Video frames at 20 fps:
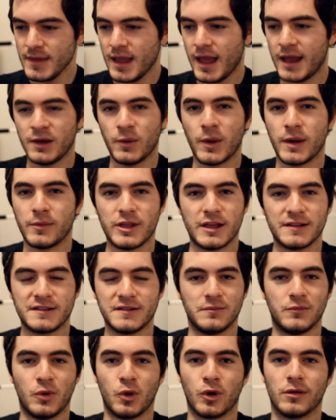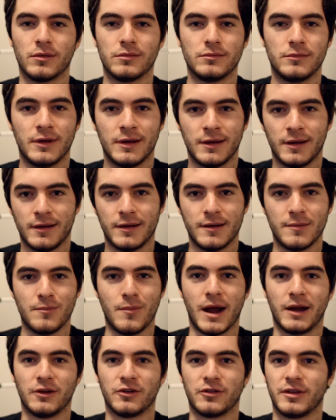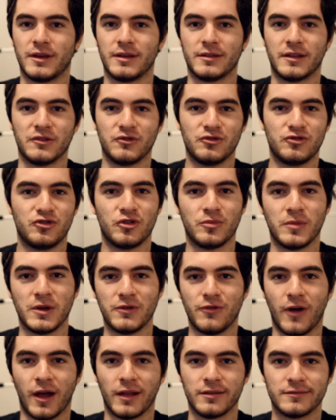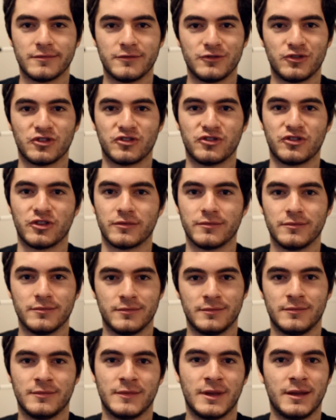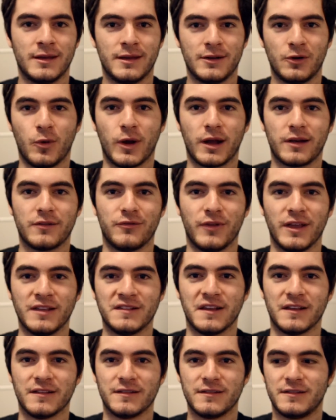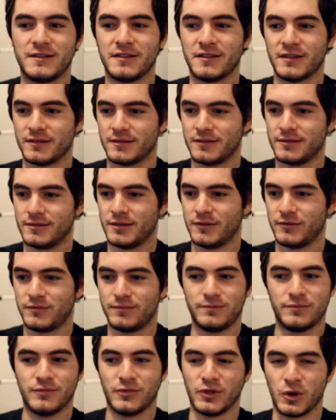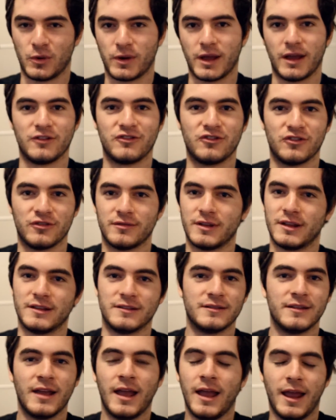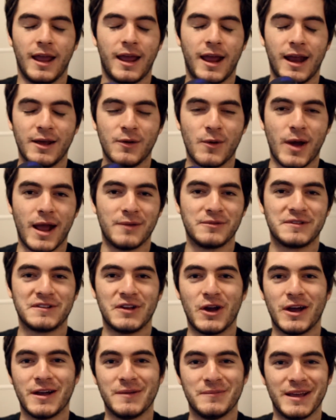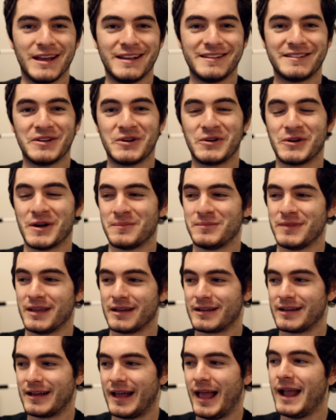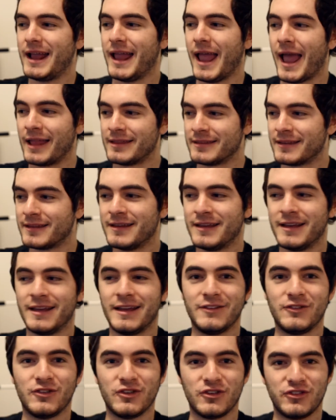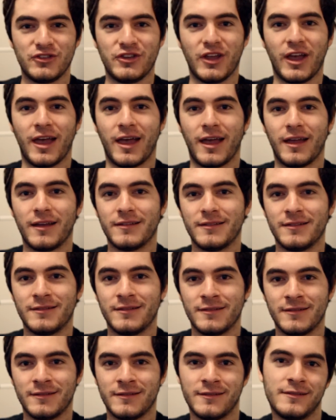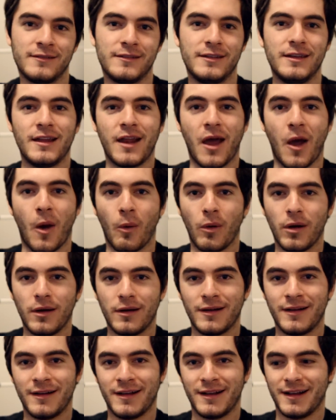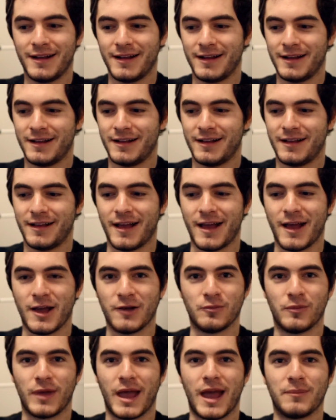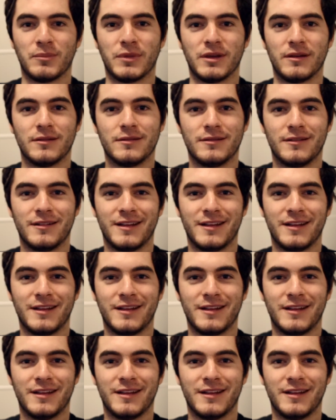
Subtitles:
anyway, but that's a more minor thing that should be fun. Just a quick visit to the location. And anyway, I'm sorry I'm being so cryptic again. Just you know, I'm happy.